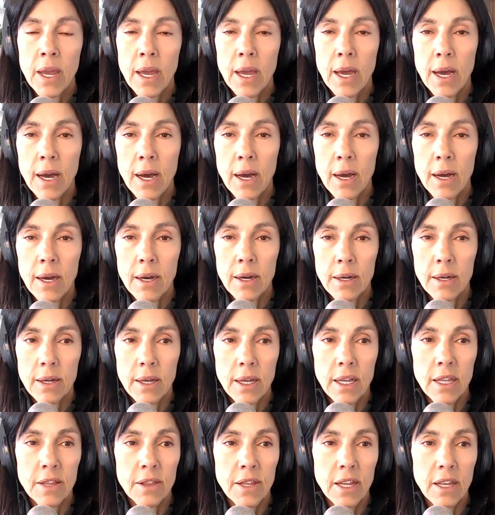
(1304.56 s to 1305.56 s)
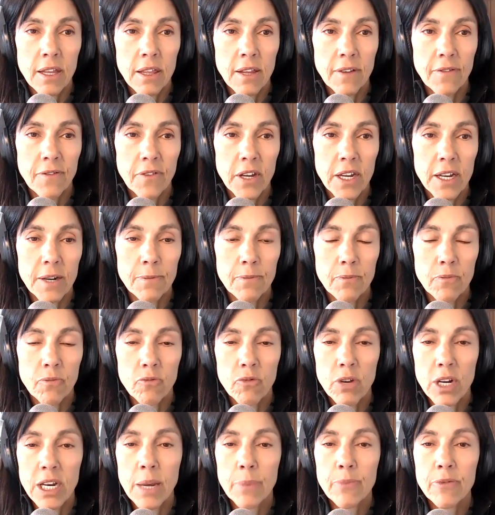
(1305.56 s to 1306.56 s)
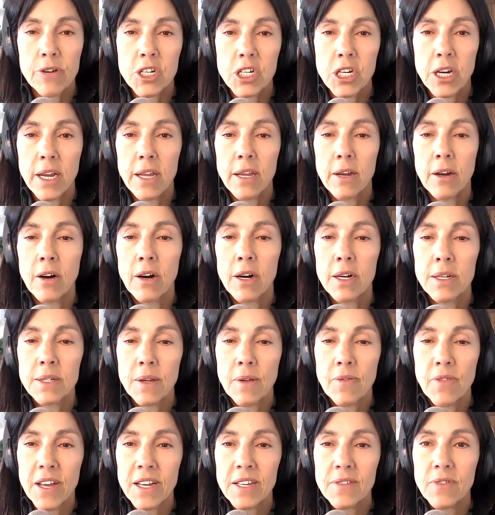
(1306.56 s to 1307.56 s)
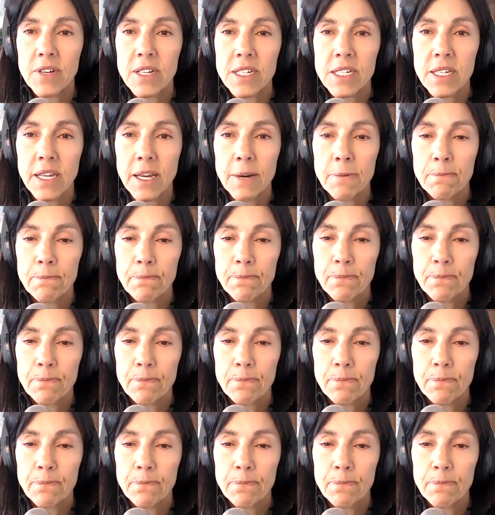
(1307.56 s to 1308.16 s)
in the feed. Really appreciate you guys. Thanks for listening.